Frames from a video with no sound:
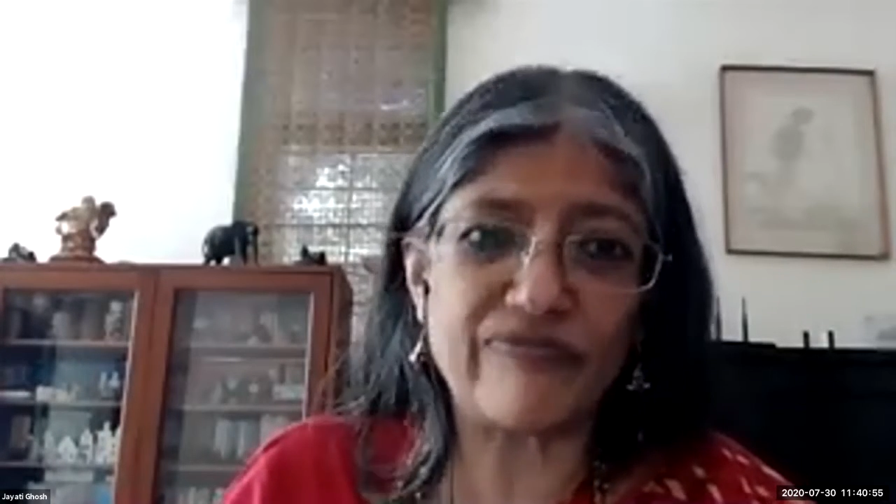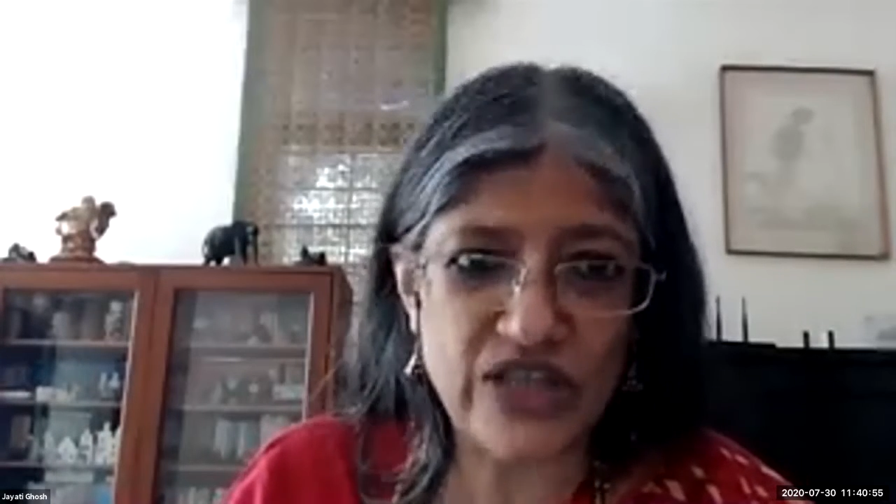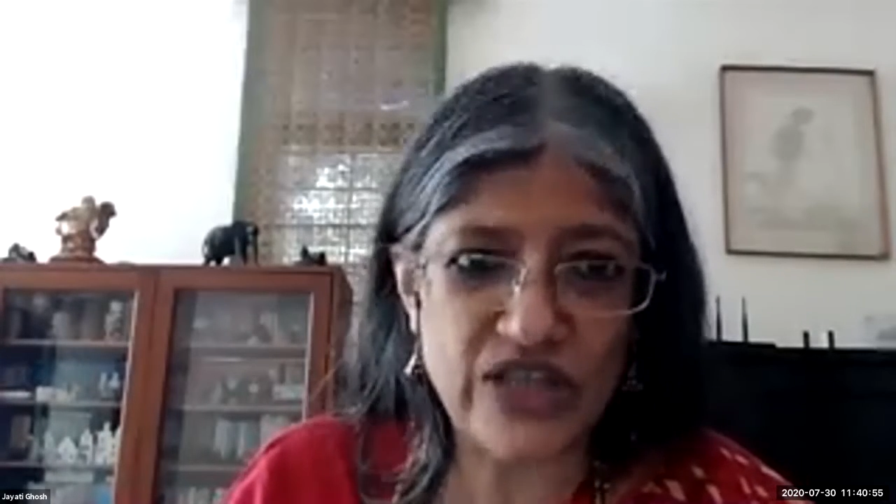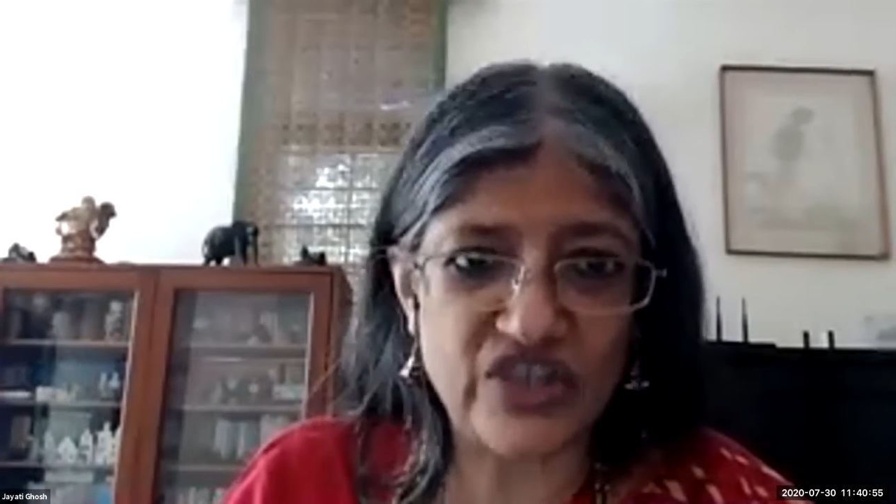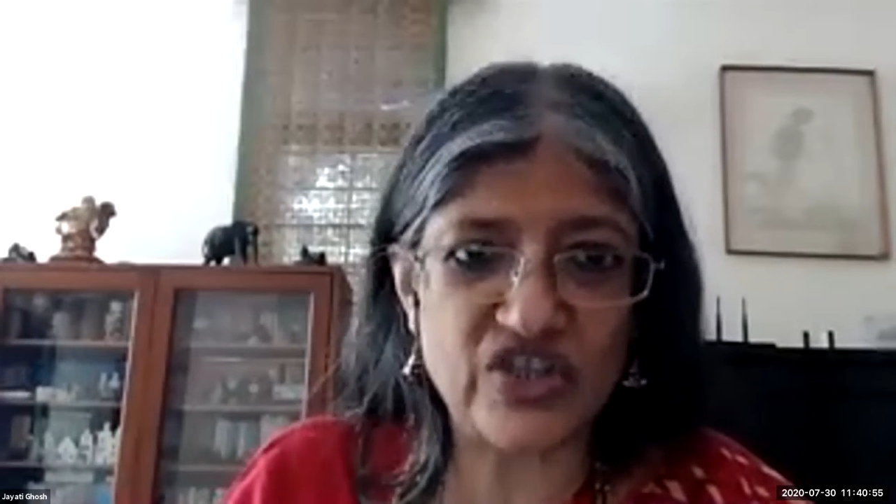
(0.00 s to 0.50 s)

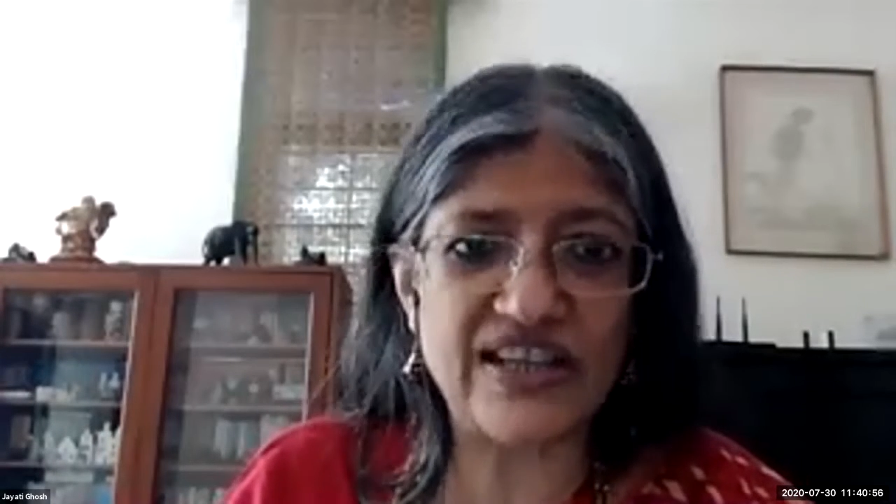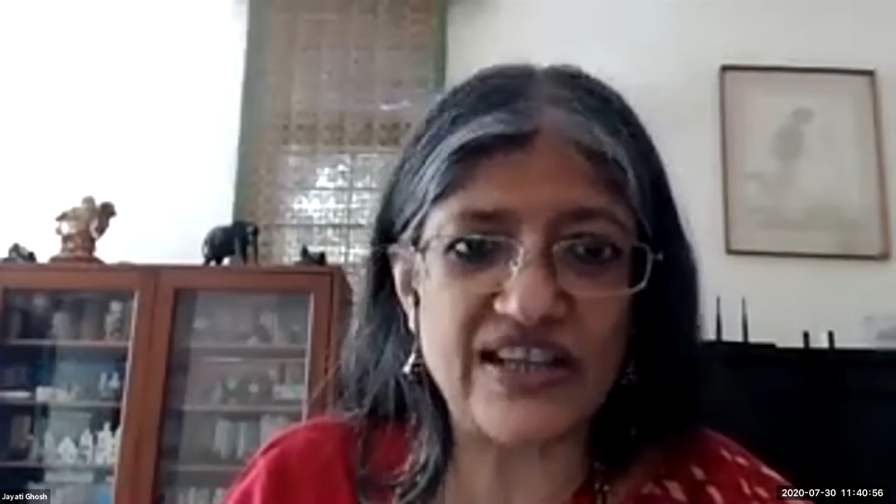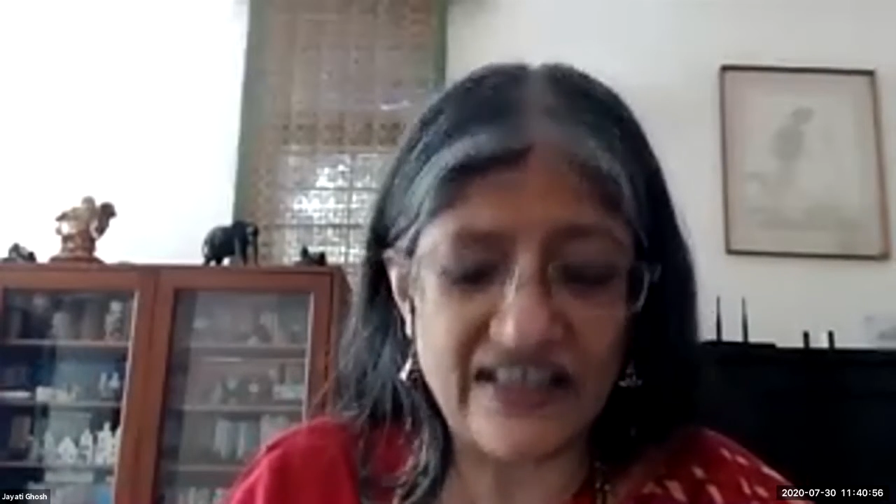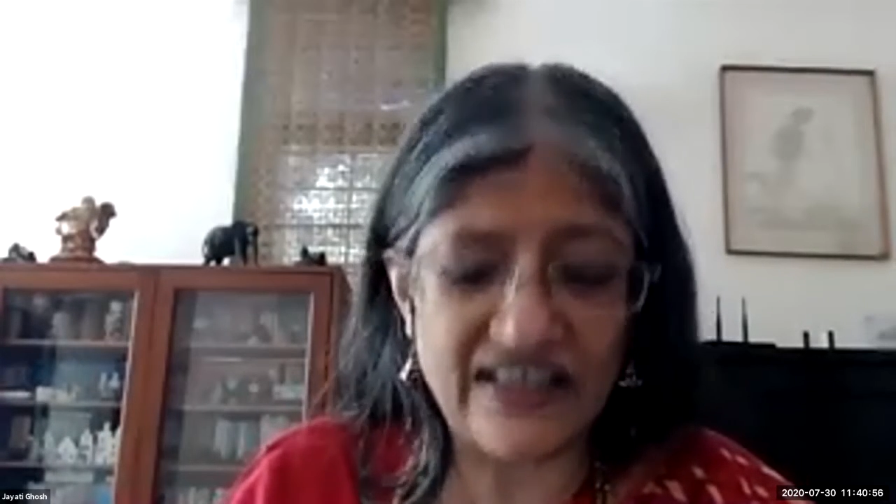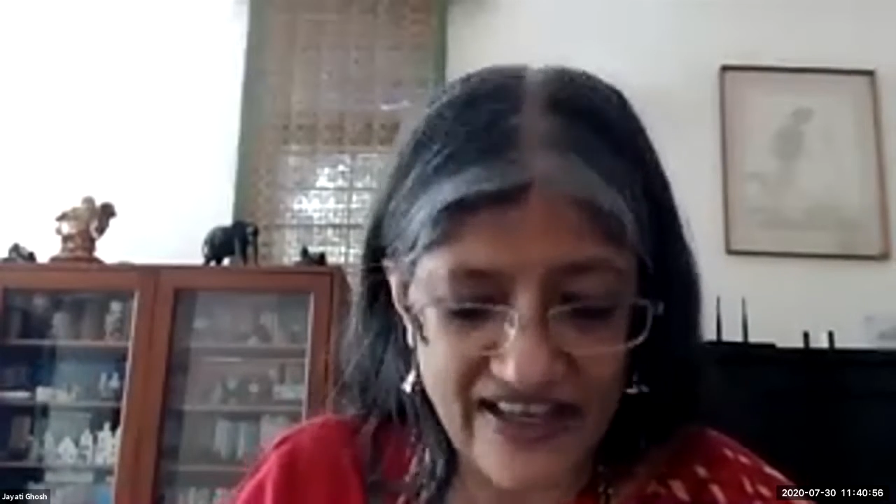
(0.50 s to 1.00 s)
production
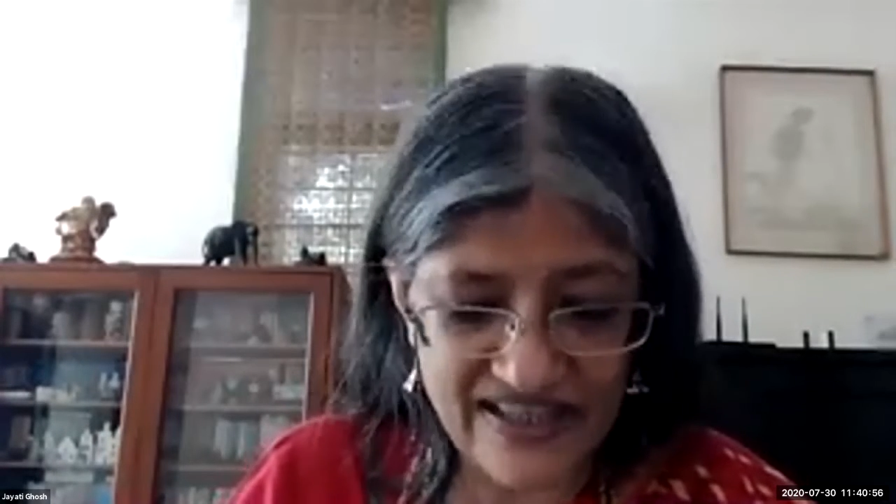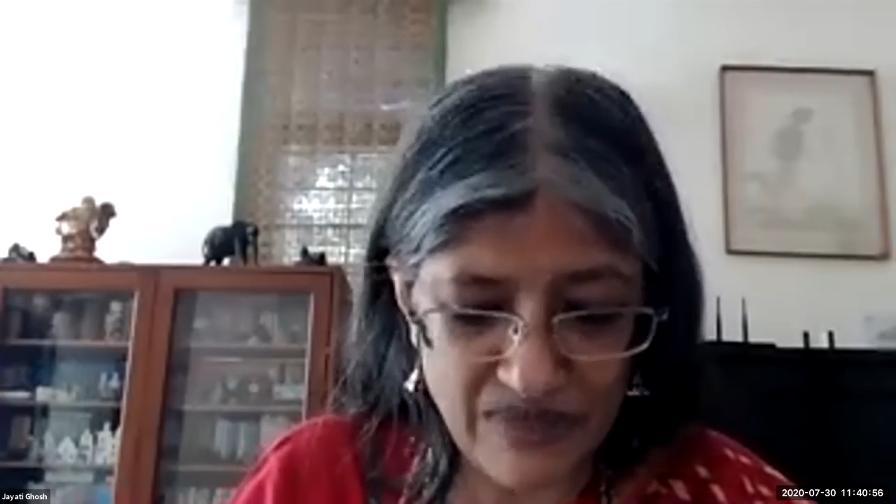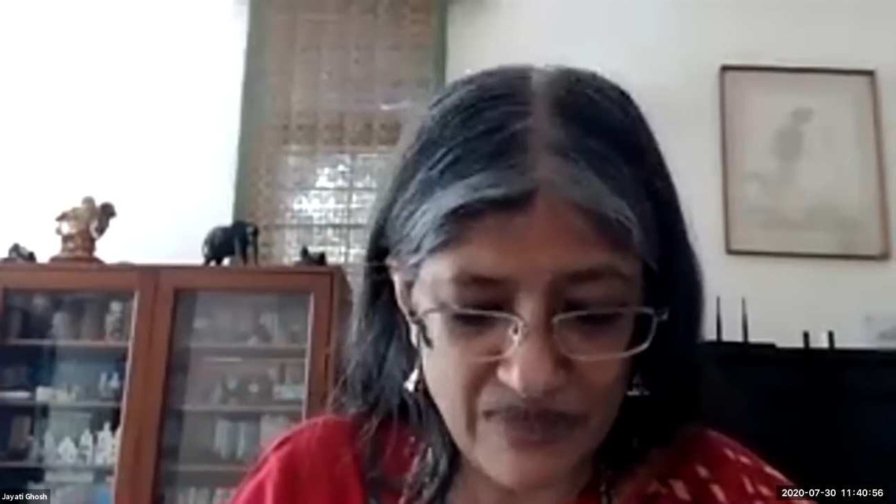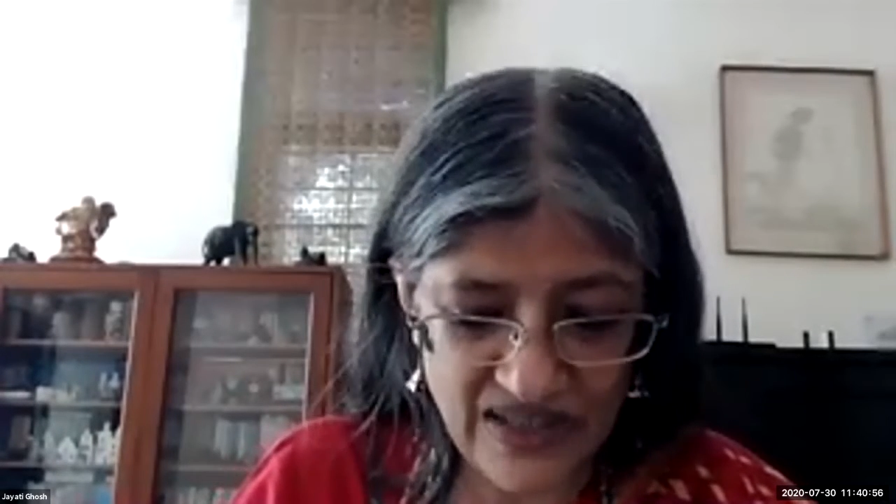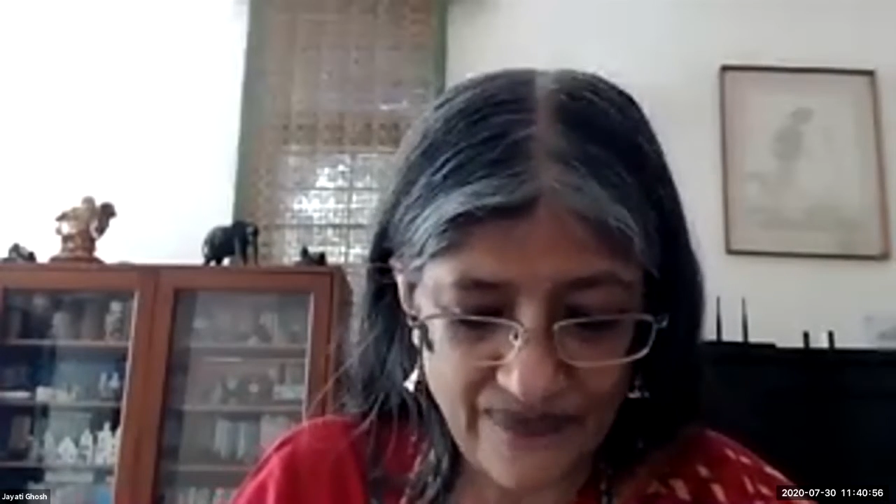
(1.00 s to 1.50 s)
and investment.